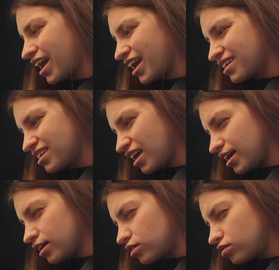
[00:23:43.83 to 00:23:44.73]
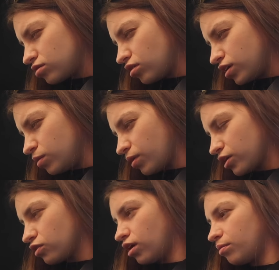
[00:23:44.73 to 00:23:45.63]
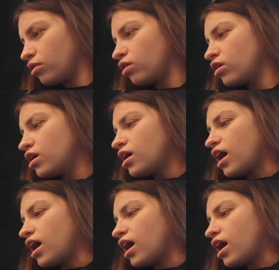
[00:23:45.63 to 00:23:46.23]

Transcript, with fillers: and like cookie butter crumble